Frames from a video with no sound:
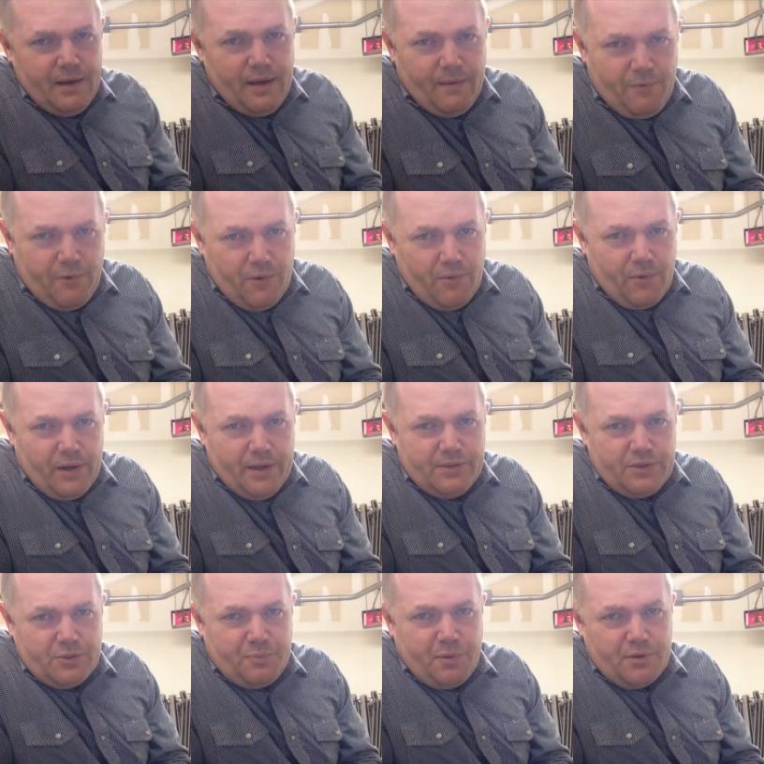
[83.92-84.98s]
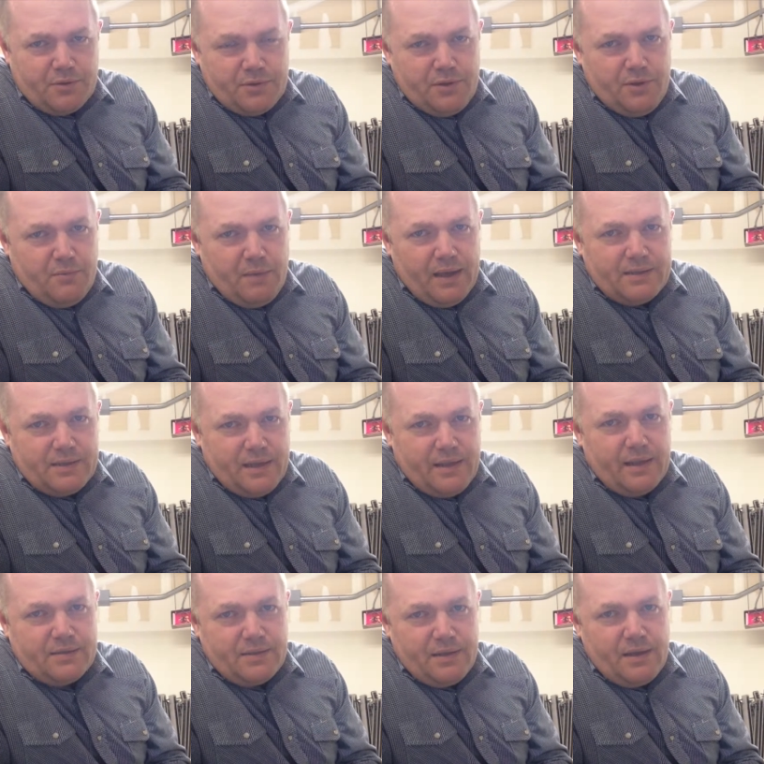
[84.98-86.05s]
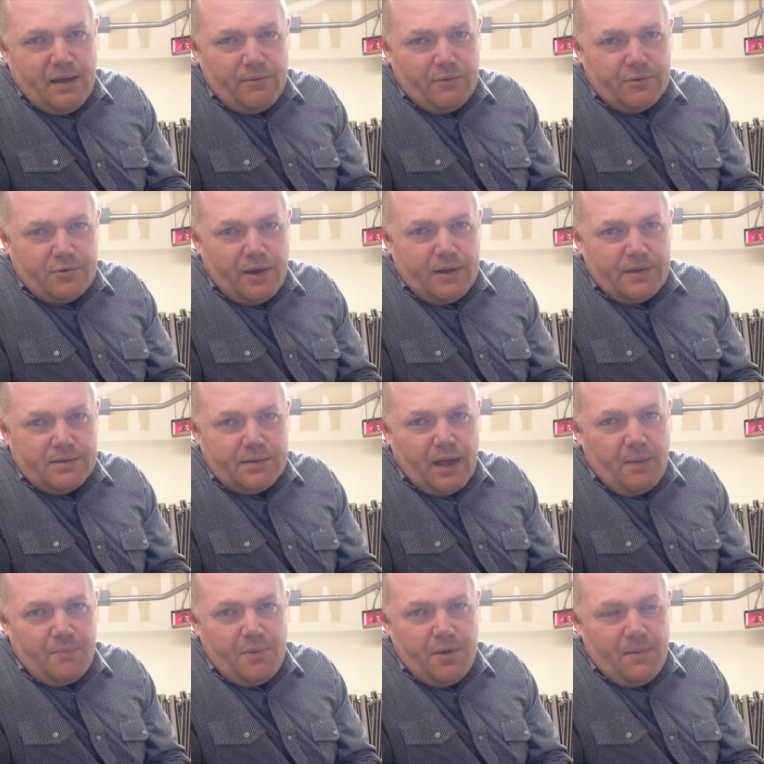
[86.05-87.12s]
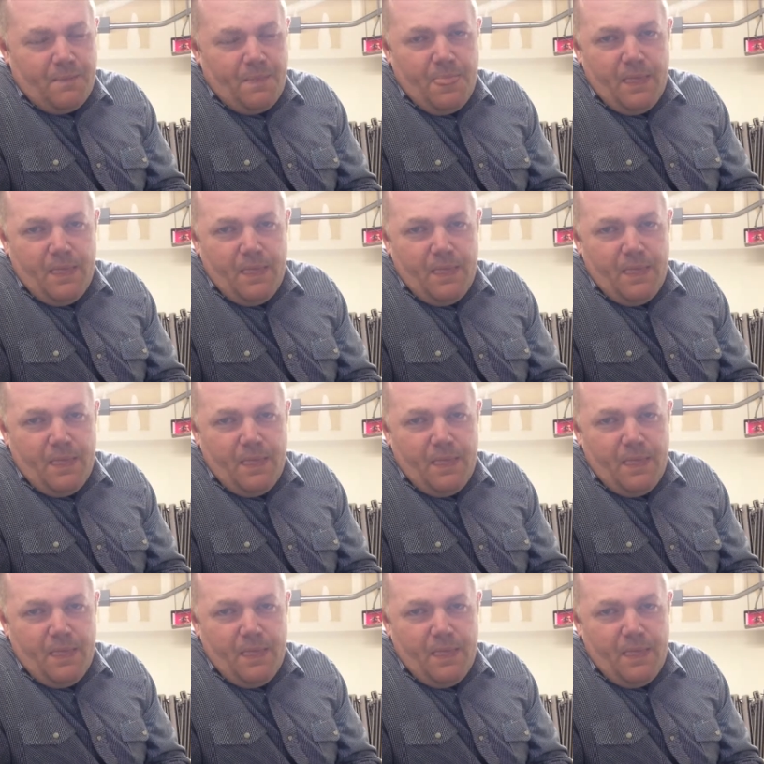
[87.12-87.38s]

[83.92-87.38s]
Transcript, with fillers: Now, if you're a religious person, you might say that's the devil trying to stop you.